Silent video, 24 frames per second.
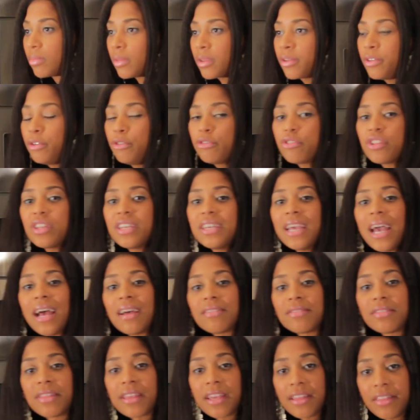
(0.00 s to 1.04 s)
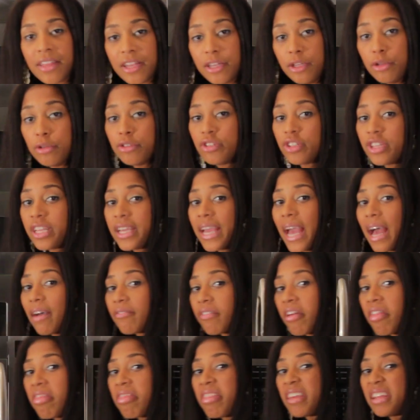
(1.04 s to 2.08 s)
Usually have, they usually have
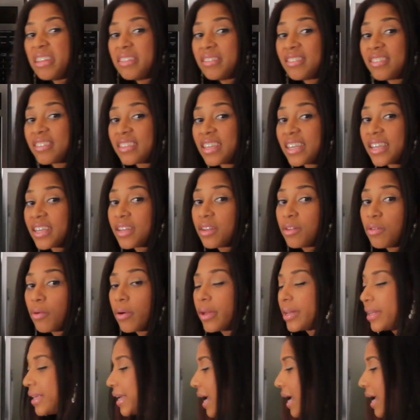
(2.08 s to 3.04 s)
a thin skin on the